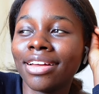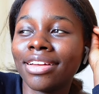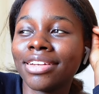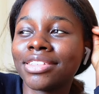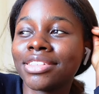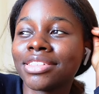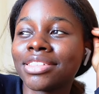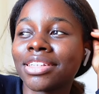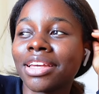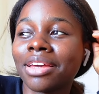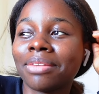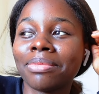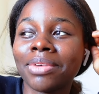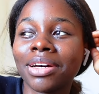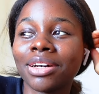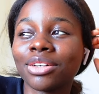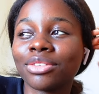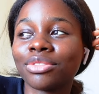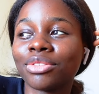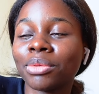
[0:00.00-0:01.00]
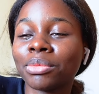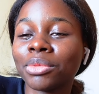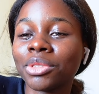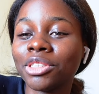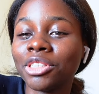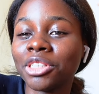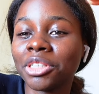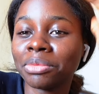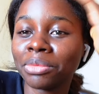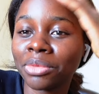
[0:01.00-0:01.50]
I just came back from the
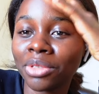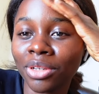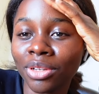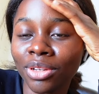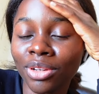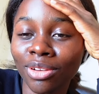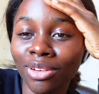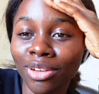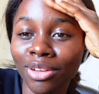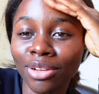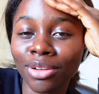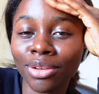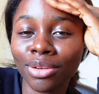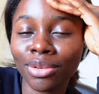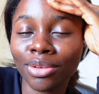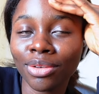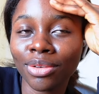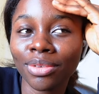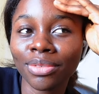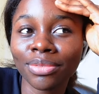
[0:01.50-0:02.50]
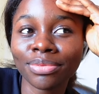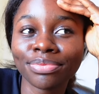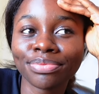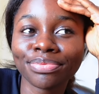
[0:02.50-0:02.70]
gym not long ago.